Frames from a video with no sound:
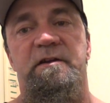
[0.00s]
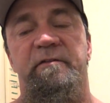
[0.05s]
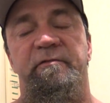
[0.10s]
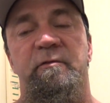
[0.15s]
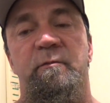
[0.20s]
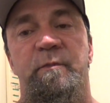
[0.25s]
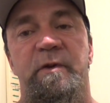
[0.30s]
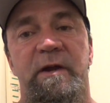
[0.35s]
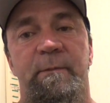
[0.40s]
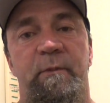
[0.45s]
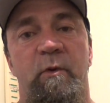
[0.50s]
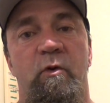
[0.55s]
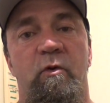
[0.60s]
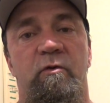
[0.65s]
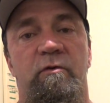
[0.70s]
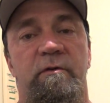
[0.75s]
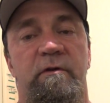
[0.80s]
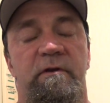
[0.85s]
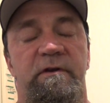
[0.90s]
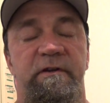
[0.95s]
different
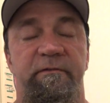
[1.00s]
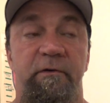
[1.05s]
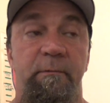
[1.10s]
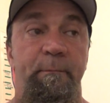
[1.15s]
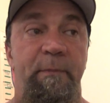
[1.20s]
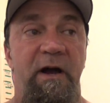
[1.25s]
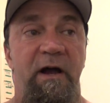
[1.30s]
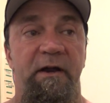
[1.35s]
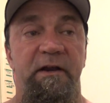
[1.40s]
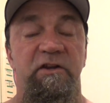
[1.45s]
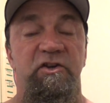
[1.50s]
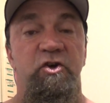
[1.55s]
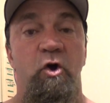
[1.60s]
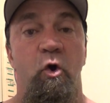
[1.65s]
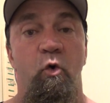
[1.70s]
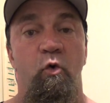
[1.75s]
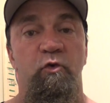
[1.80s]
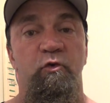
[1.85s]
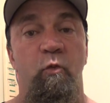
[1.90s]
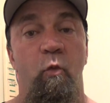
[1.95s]
people and different bodies
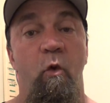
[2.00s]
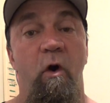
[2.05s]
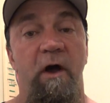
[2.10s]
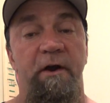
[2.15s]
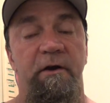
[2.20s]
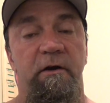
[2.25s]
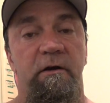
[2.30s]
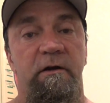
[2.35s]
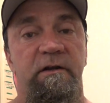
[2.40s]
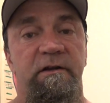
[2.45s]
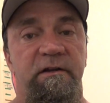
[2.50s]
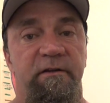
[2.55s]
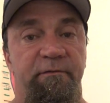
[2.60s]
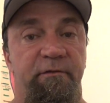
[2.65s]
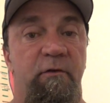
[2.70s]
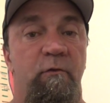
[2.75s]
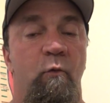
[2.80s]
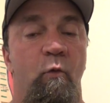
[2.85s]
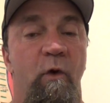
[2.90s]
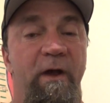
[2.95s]
hold water in
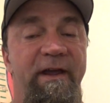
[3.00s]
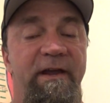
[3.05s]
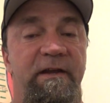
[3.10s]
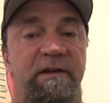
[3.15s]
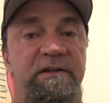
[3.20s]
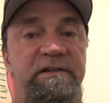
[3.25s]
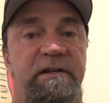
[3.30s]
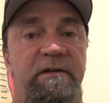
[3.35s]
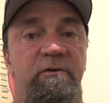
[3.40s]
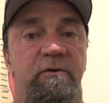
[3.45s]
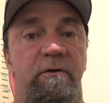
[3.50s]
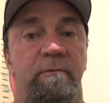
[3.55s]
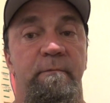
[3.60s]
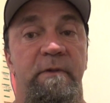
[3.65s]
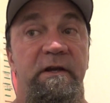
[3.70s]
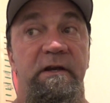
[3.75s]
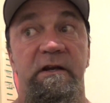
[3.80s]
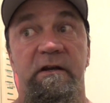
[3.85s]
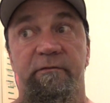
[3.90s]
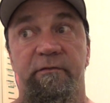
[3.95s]
different ways, and there are
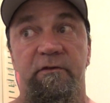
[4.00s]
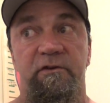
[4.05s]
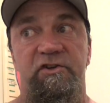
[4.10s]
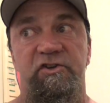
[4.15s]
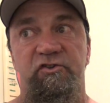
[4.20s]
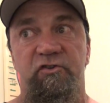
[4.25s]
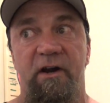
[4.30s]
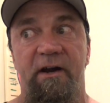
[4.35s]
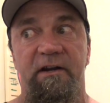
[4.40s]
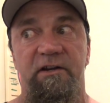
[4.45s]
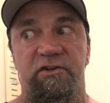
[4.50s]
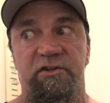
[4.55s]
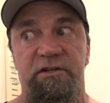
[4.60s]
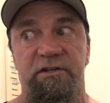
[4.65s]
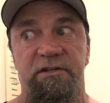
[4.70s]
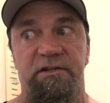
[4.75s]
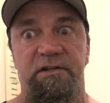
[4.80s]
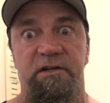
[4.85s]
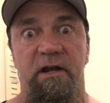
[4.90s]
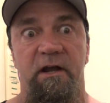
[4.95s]
many different
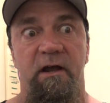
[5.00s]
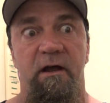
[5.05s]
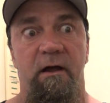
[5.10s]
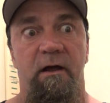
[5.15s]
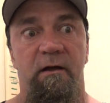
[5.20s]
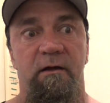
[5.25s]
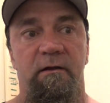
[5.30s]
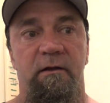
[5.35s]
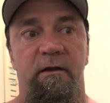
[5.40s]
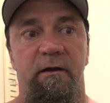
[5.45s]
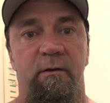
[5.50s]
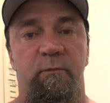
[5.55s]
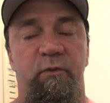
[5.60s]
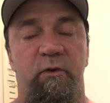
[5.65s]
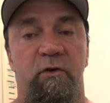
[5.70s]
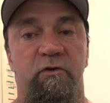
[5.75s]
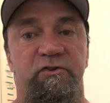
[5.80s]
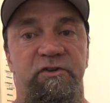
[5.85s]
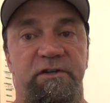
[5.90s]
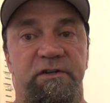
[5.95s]
strategies and
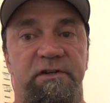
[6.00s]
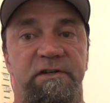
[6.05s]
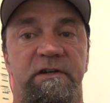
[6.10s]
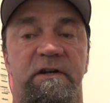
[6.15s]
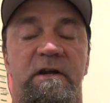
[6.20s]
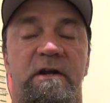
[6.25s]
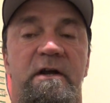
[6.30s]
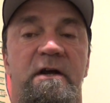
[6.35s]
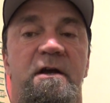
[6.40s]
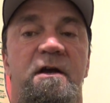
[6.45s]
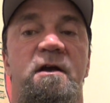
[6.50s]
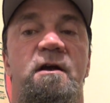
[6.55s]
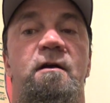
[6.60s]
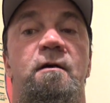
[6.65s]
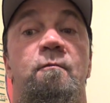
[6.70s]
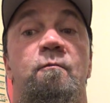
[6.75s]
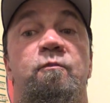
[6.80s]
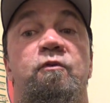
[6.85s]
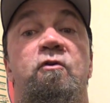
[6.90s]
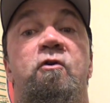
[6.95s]
approaches,
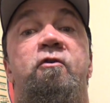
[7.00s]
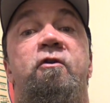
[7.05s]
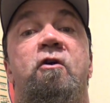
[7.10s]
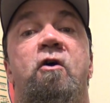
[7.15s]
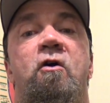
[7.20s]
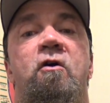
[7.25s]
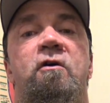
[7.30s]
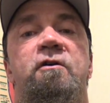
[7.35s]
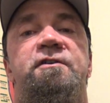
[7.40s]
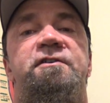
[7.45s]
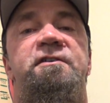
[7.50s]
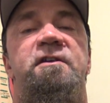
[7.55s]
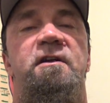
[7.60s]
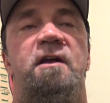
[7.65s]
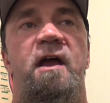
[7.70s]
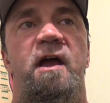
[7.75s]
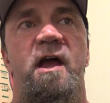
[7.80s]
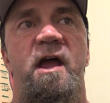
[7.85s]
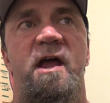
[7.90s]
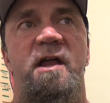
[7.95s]
and protocols,
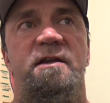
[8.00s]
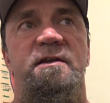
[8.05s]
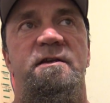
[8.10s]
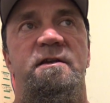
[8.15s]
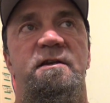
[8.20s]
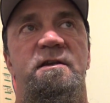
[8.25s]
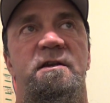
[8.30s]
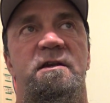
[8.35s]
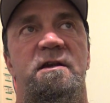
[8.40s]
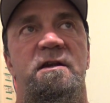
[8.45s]
and